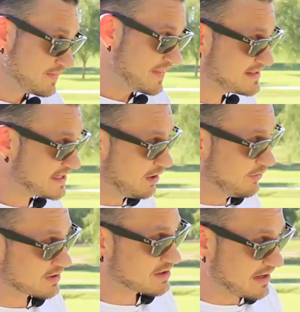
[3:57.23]
they
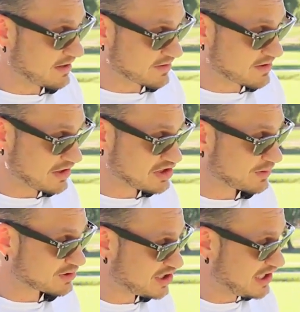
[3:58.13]
tell their
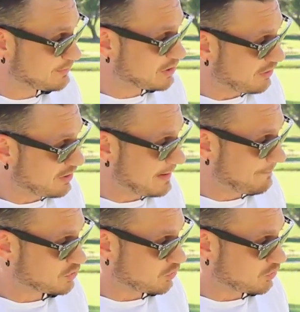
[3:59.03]
customers, keep going up